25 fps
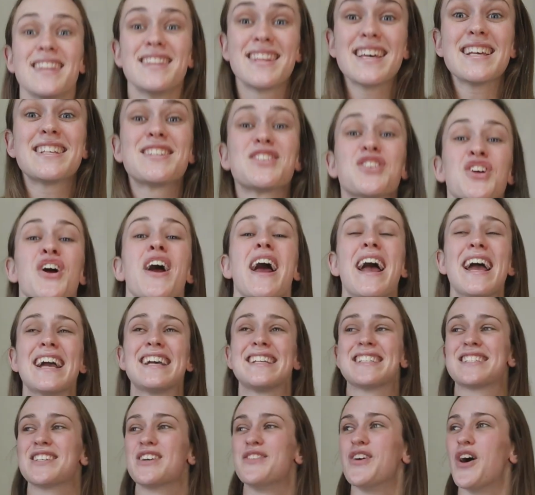this
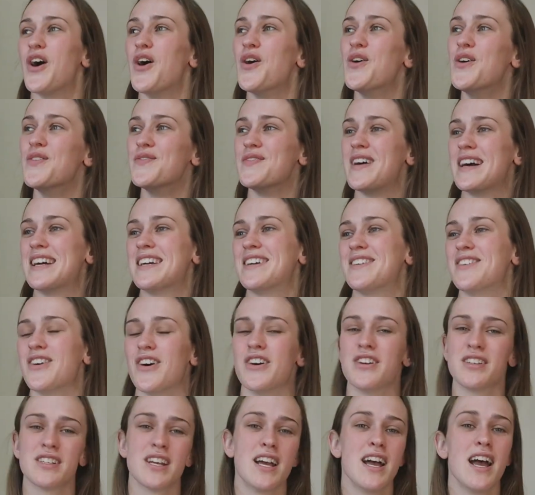tracksuit, oh my
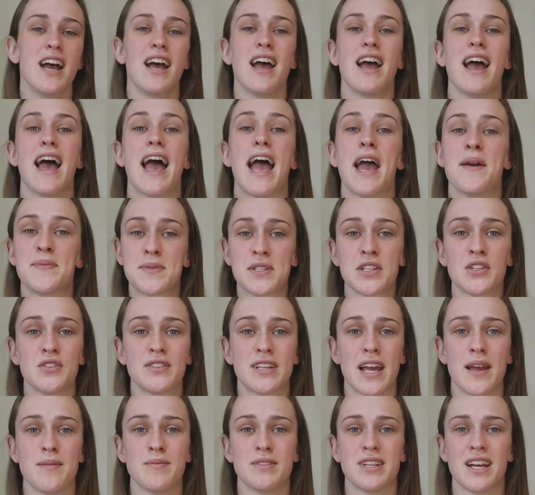god,
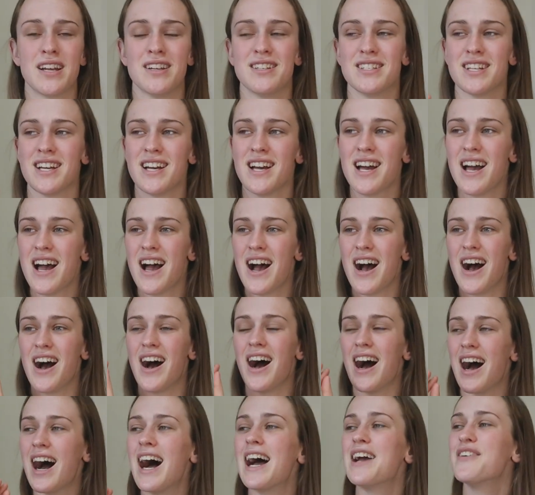absolute game changer.
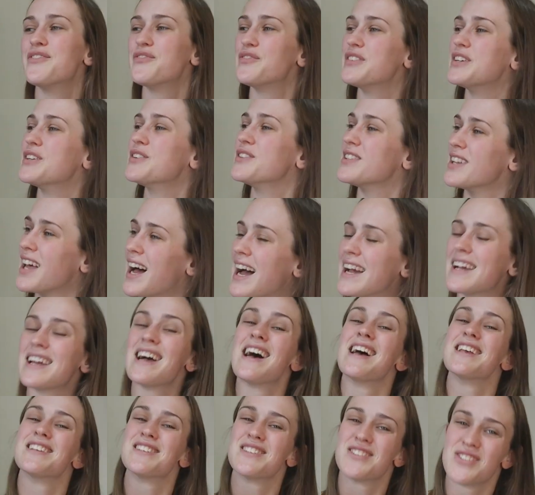I feel like
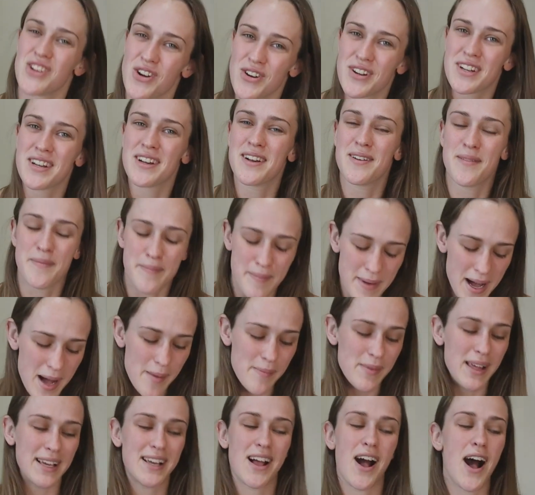a soccer
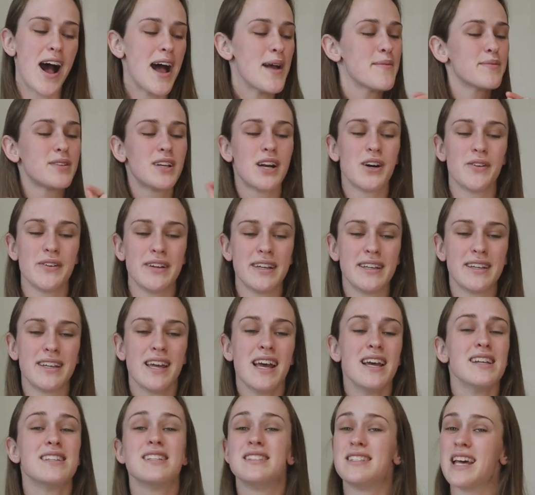mum. Like, I'm going
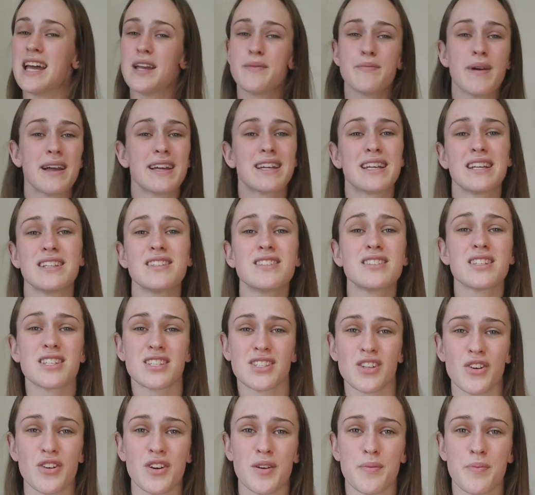to take my kids to
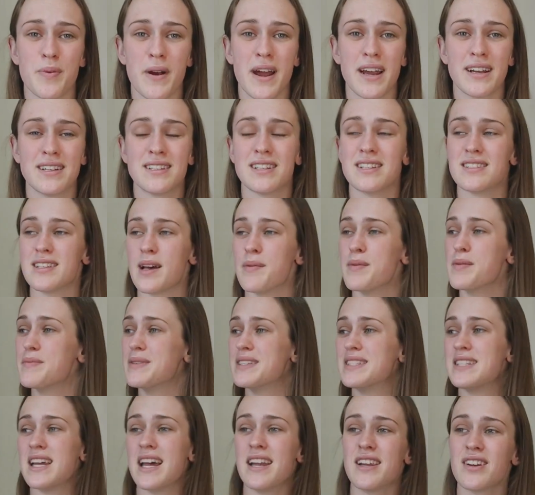soccer practice. I'm going
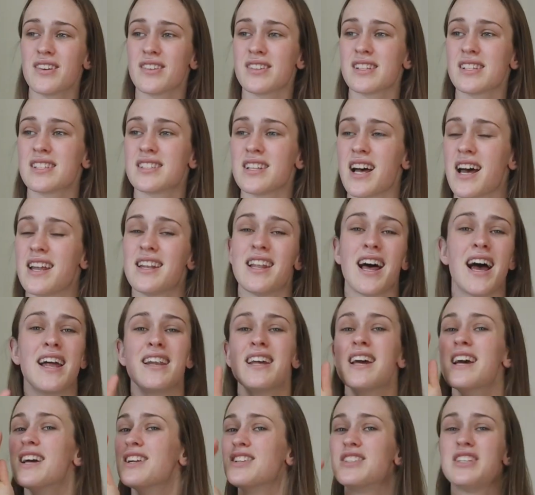to be standing on the
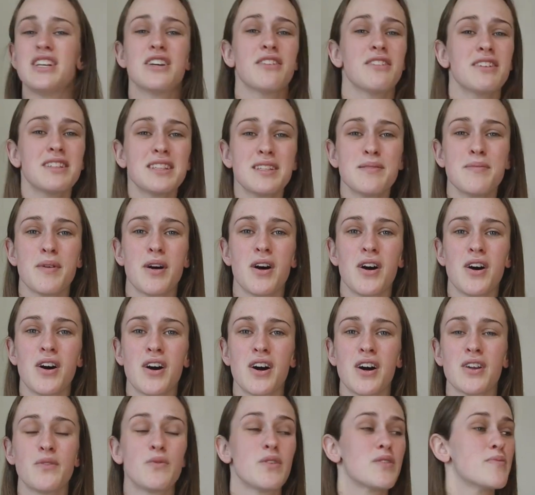sideline, cheering them
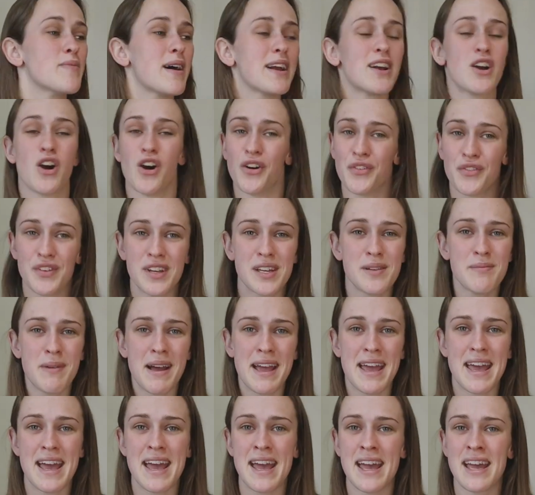on with my coffee in
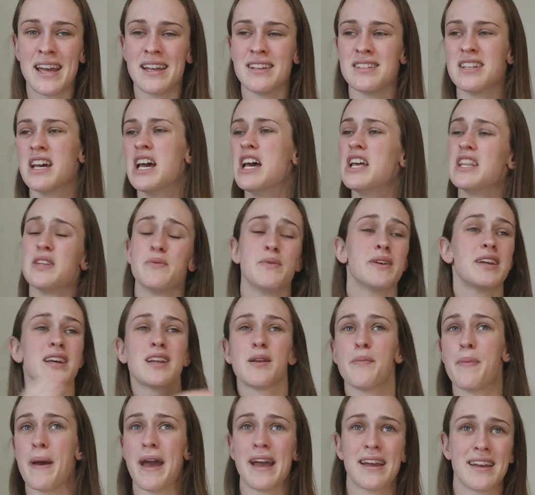my hand. Then we're going
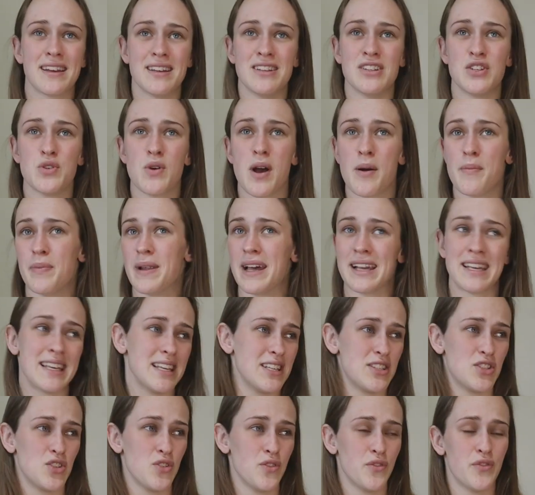to pack into our black
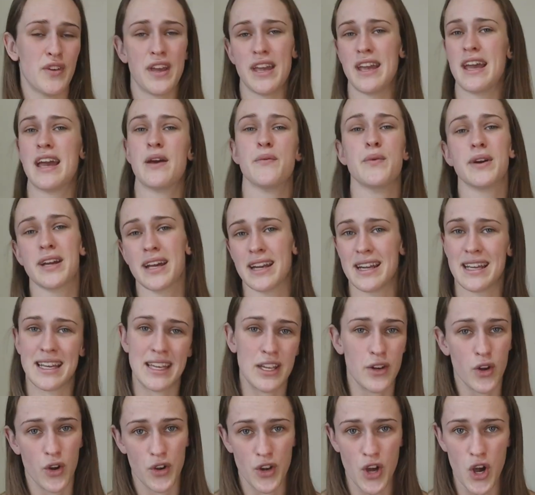SUV and we're going to
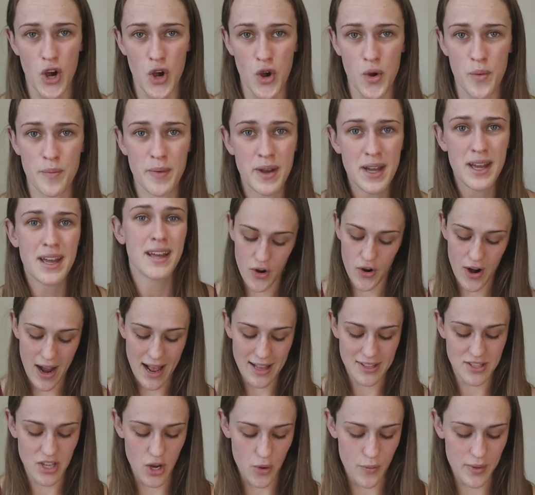head on home.
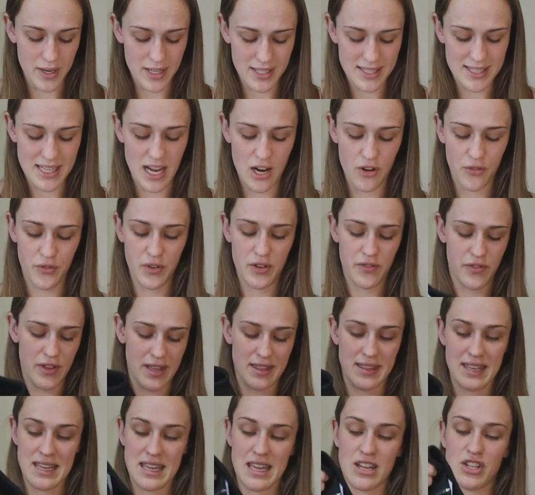Alright, so we're going to start off with
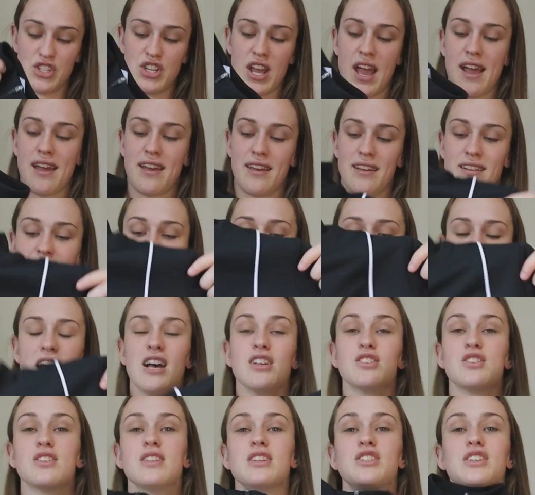the jacket.
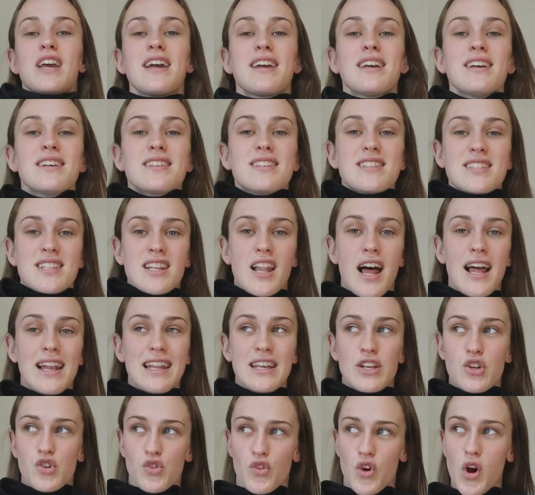So the jacket is
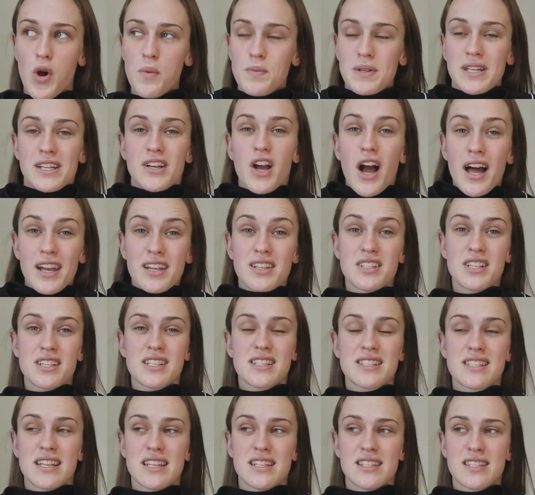slightly cropped. It kind of
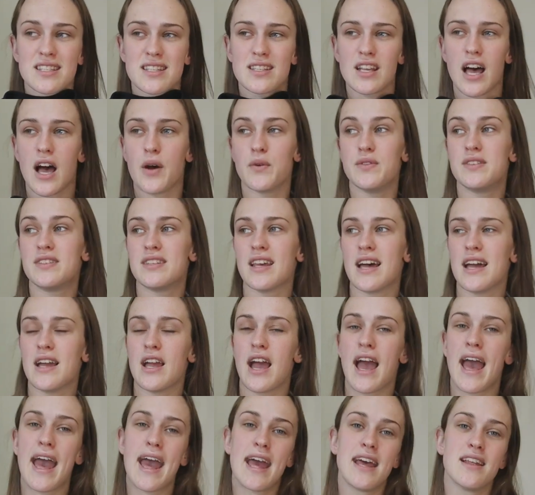just sits, I would
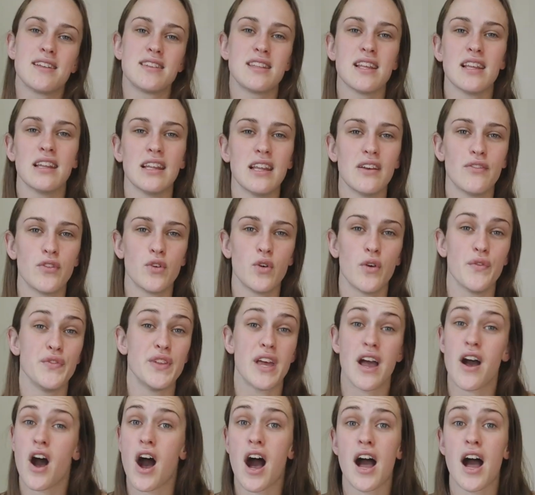say, at the level of, say, a